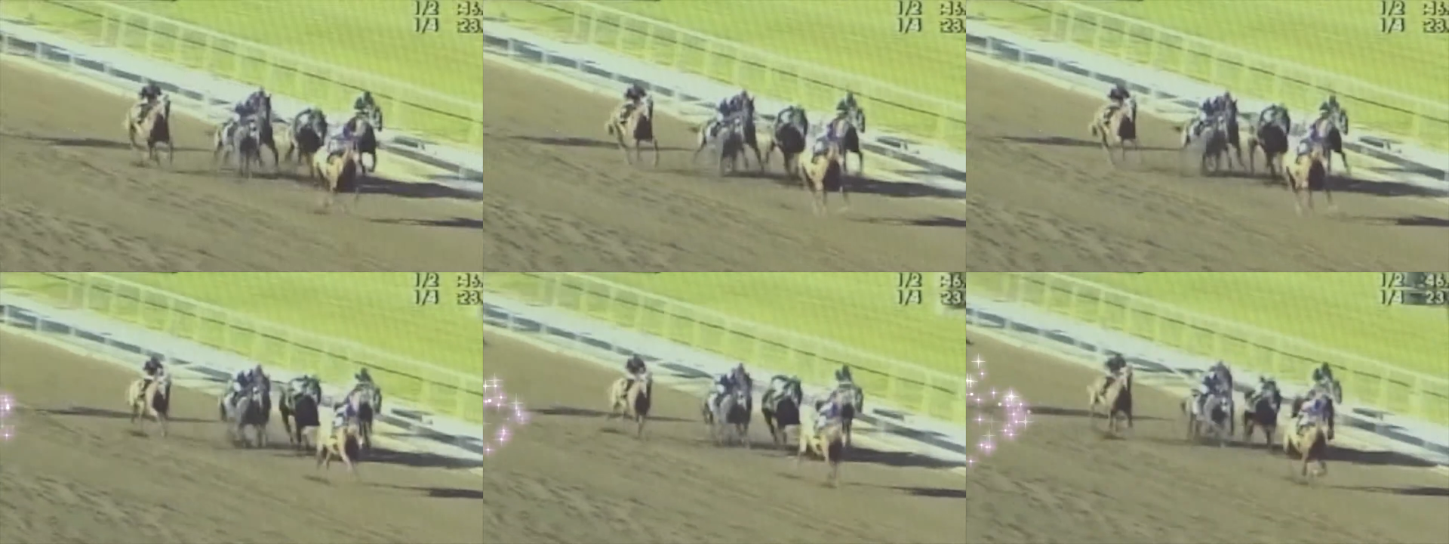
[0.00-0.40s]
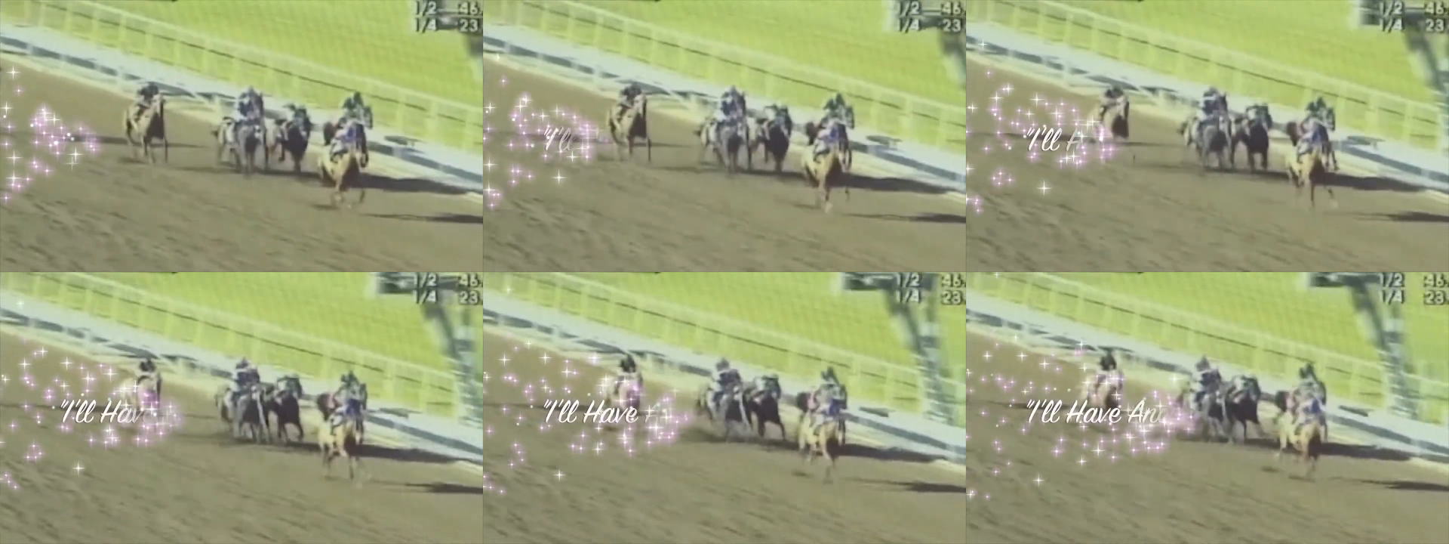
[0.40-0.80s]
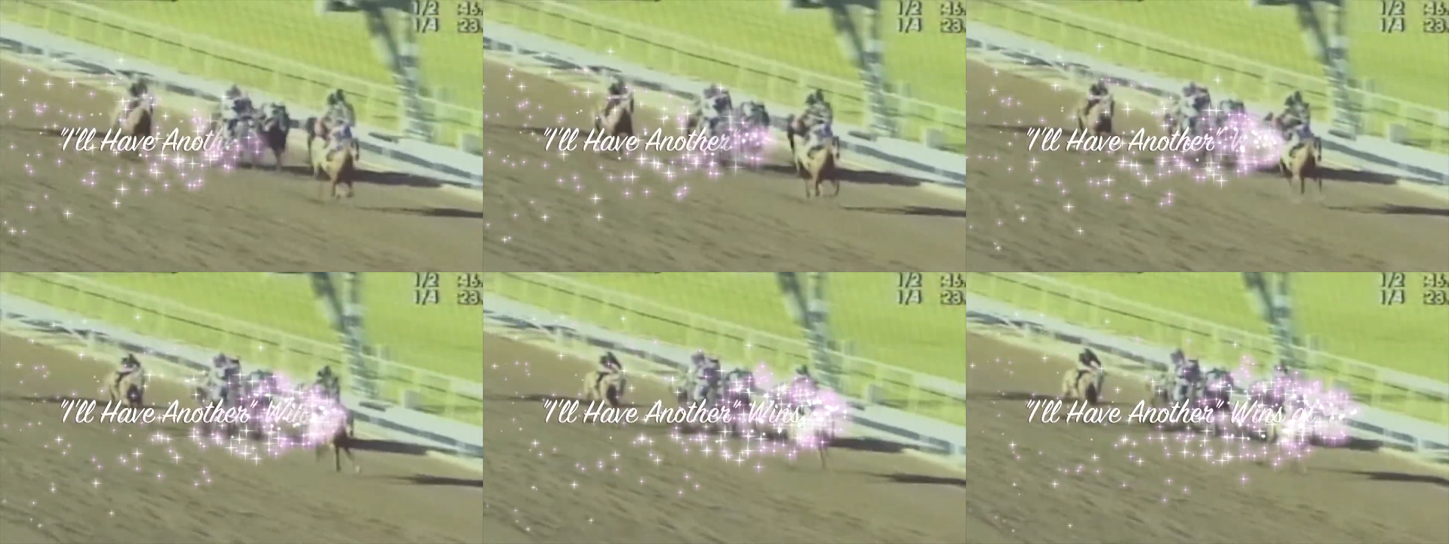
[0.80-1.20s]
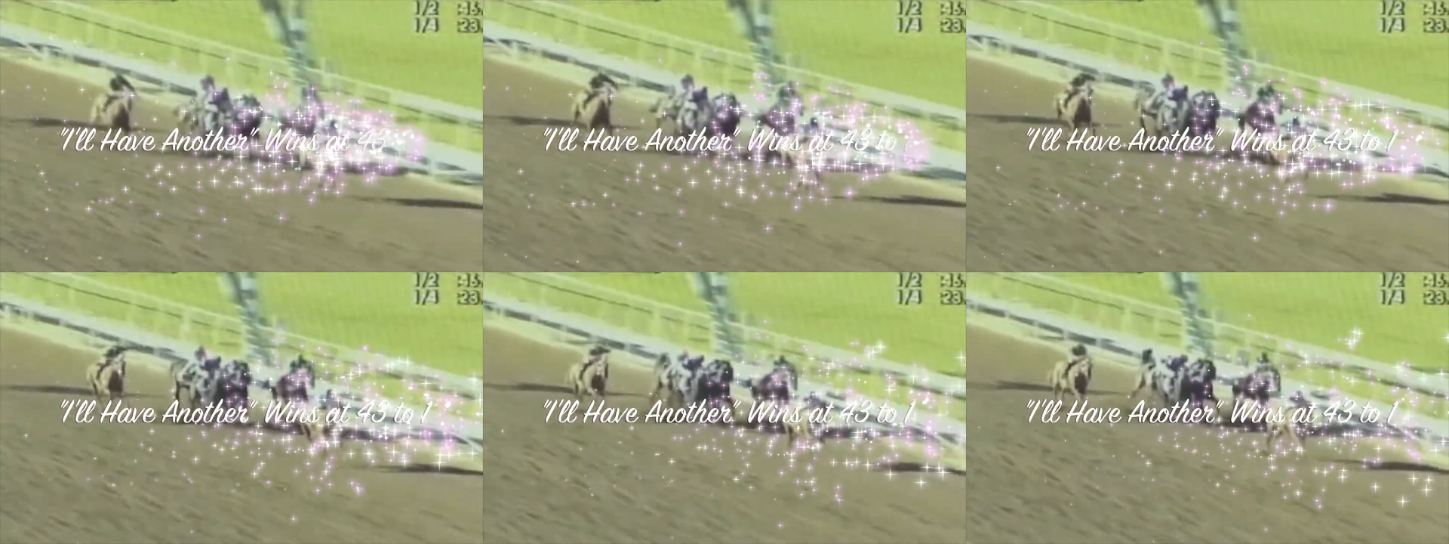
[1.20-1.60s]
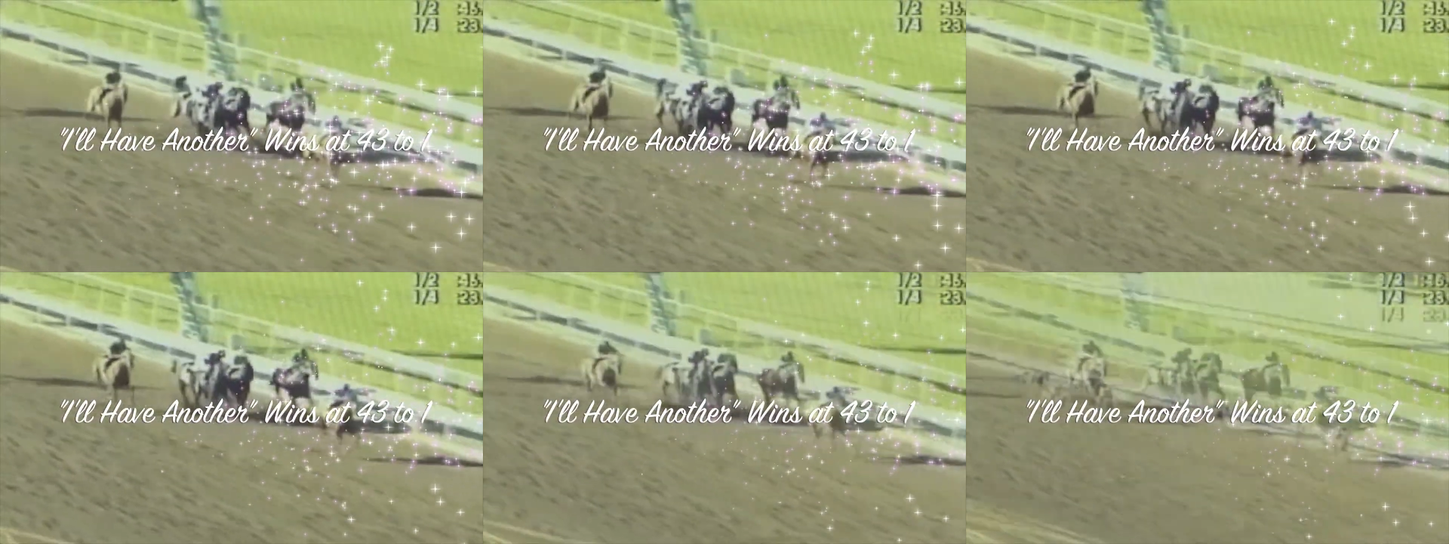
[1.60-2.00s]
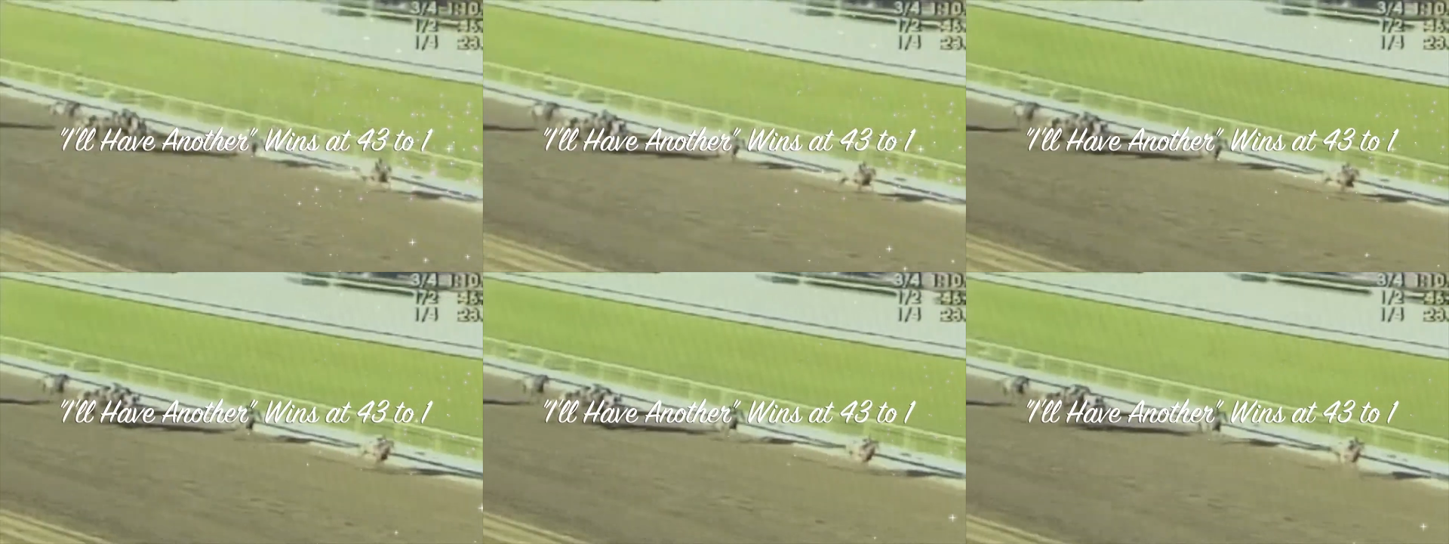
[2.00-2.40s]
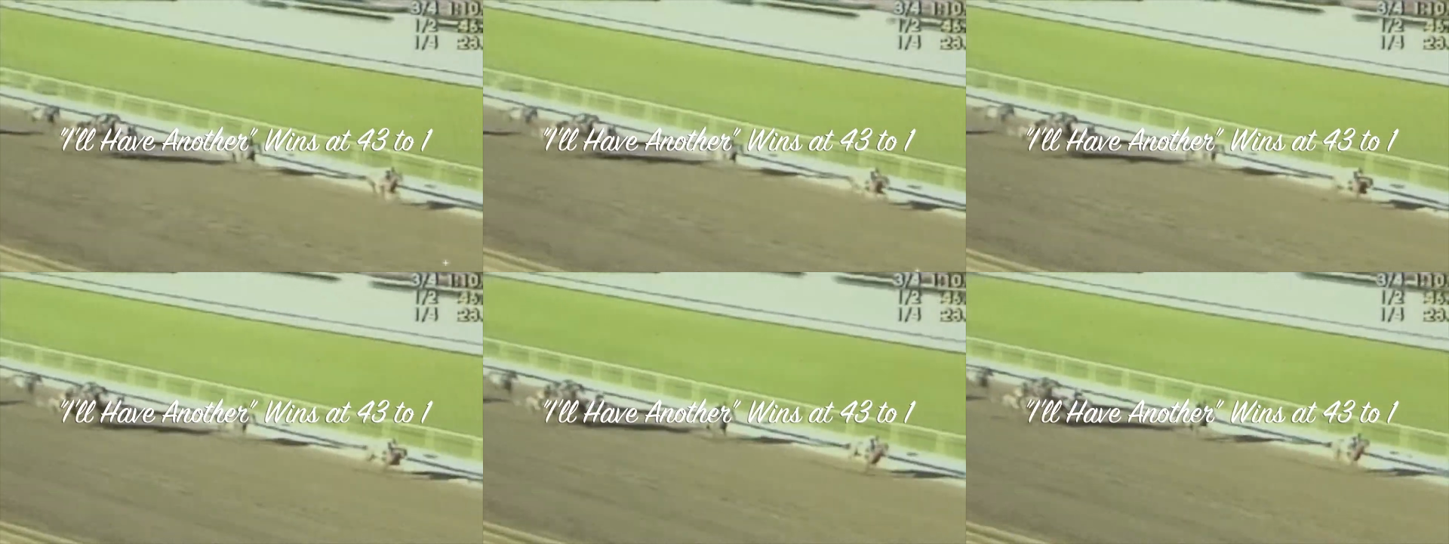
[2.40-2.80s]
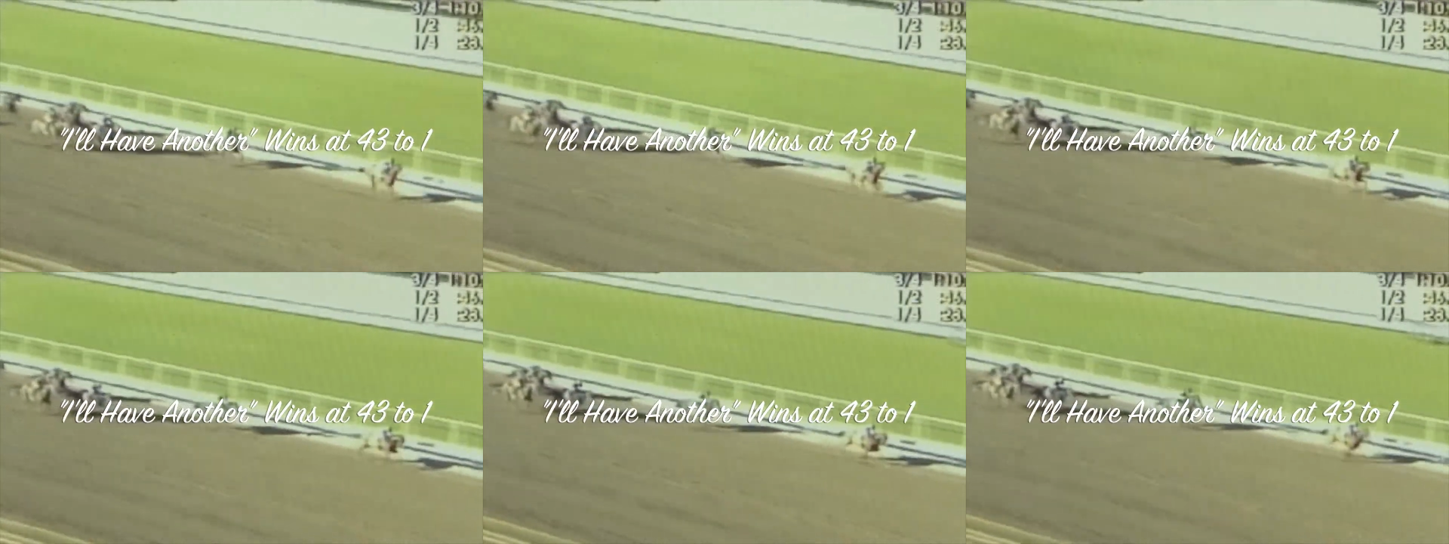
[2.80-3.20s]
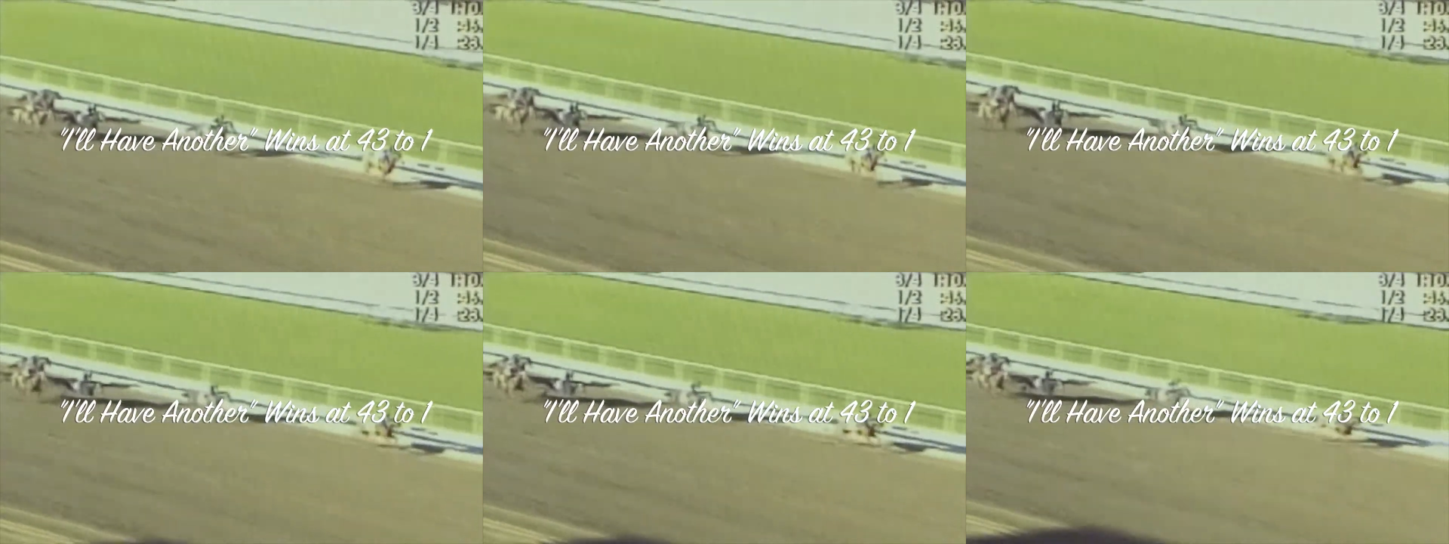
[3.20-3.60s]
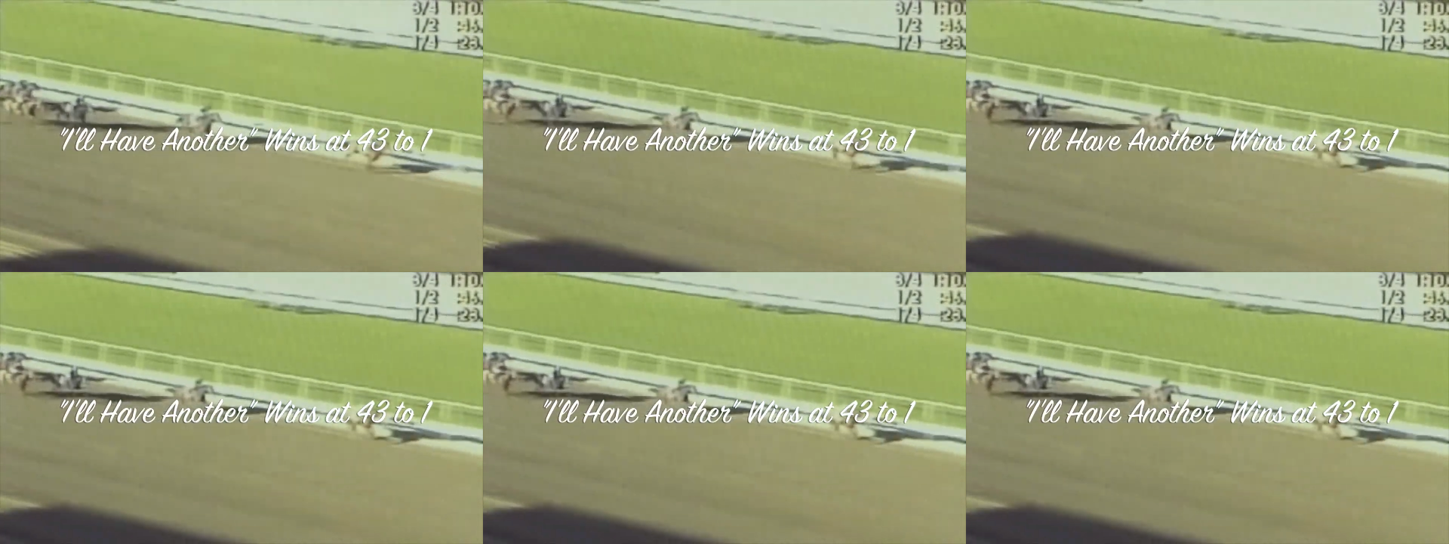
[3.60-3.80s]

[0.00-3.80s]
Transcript: Nobody's mouth can be seen.